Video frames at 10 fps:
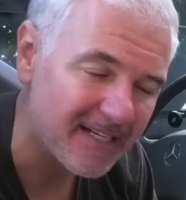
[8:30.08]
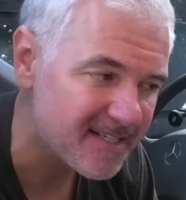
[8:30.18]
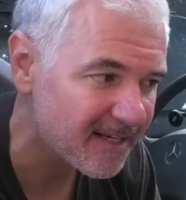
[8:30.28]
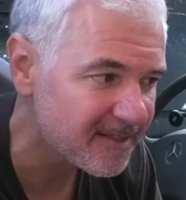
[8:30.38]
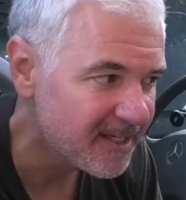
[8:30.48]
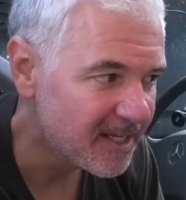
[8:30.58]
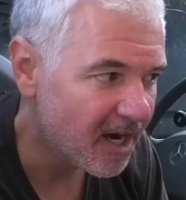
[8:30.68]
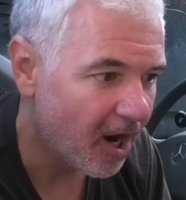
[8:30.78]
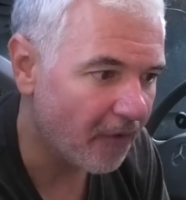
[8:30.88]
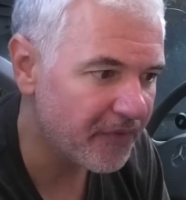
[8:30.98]
So
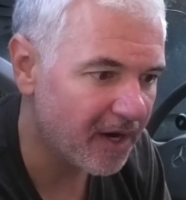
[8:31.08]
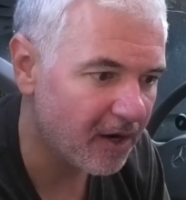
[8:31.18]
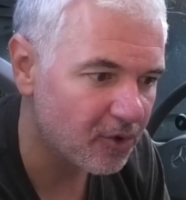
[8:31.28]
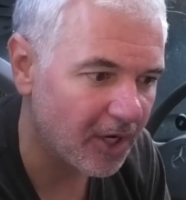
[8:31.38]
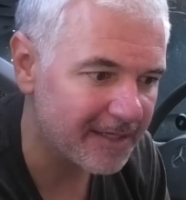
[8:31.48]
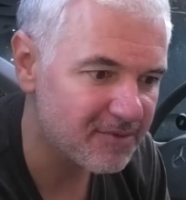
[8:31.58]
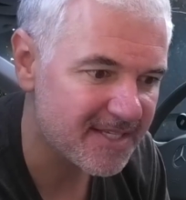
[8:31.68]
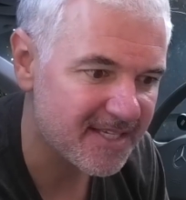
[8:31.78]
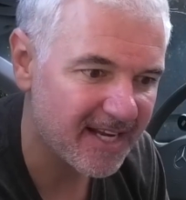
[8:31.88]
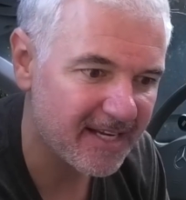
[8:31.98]
on the whole, I would
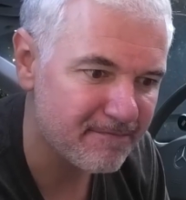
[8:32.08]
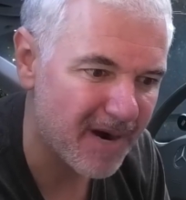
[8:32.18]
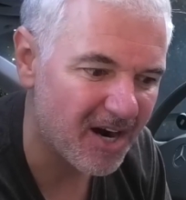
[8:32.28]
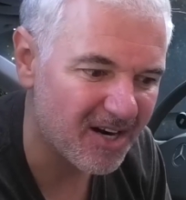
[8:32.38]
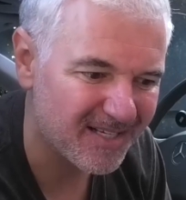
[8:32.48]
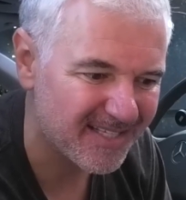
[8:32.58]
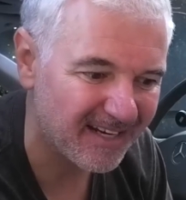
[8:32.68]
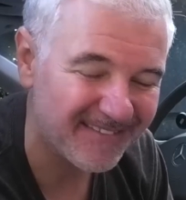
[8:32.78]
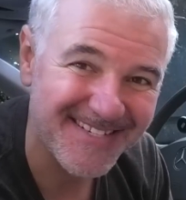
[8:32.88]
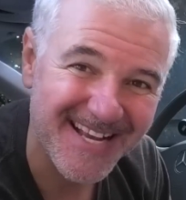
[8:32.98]
say marks
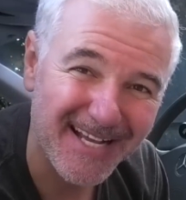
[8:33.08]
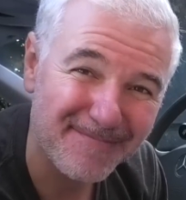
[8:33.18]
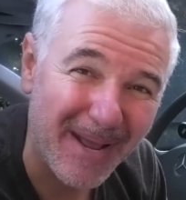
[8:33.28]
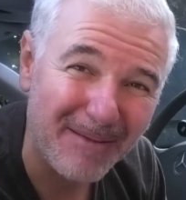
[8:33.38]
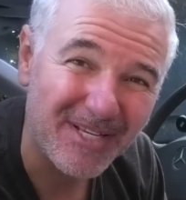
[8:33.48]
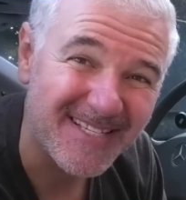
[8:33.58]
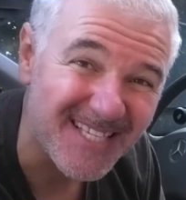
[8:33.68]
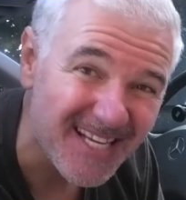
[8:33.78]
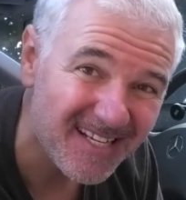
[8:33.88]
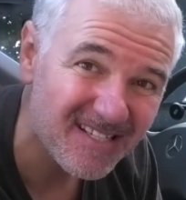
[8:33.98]
out of 10, maybe
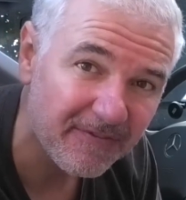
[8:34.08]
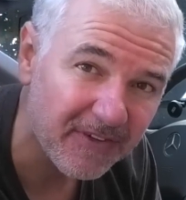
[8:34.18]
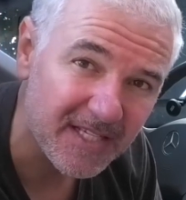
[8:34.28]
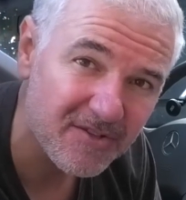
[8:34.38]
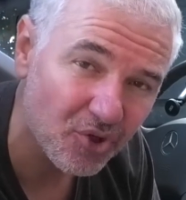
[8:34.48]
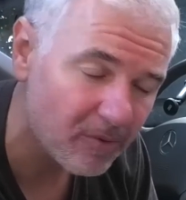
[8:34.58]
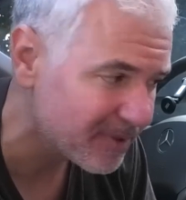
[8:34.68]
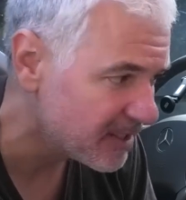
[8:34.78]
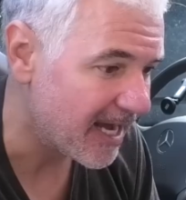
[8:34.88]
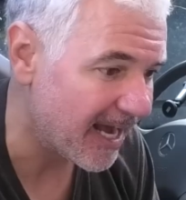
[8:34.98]
6 for this job,
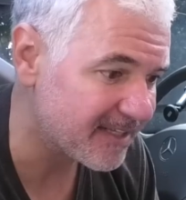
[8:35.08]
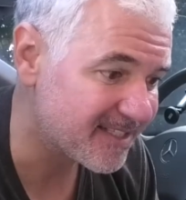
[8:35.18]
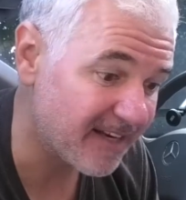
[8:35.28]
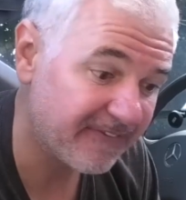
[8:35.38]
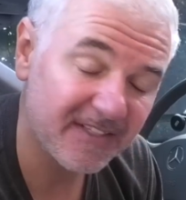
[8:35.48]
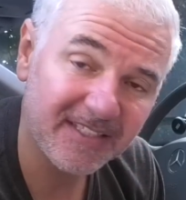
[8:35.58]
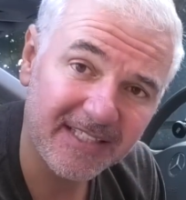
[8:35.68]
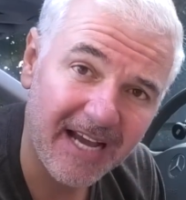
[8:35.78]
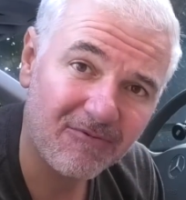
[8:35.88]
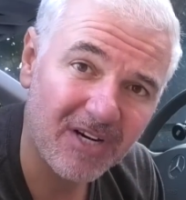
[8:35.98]
and definitely
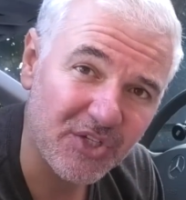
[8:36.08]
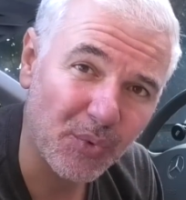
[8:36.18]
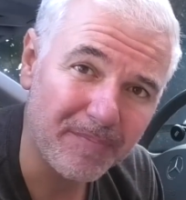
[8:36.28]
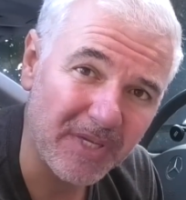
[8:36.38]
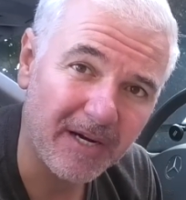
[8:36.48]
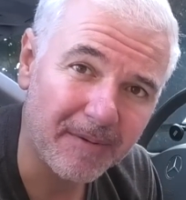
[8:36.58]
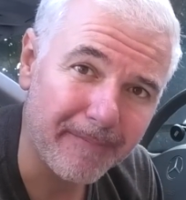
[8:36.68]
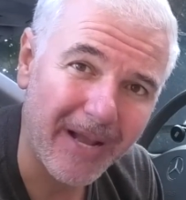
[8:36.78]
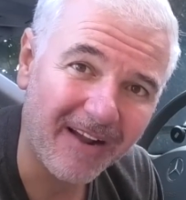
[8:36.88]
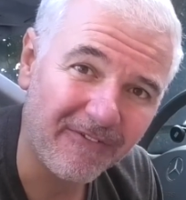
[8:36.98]
that rust won't be coming
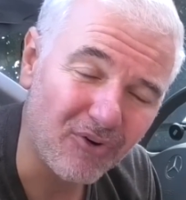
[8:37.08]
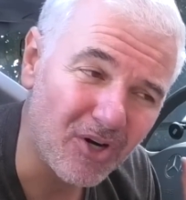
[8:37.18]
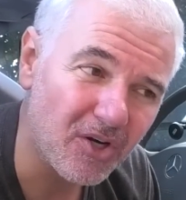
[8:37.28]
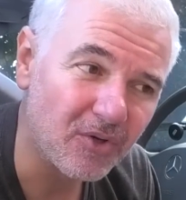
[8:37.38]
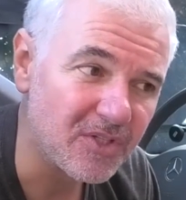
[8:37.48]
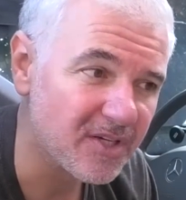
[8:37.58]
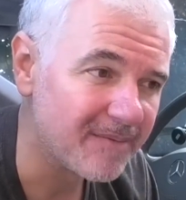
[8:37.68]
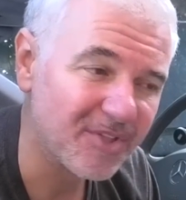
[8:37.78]
back for a long time.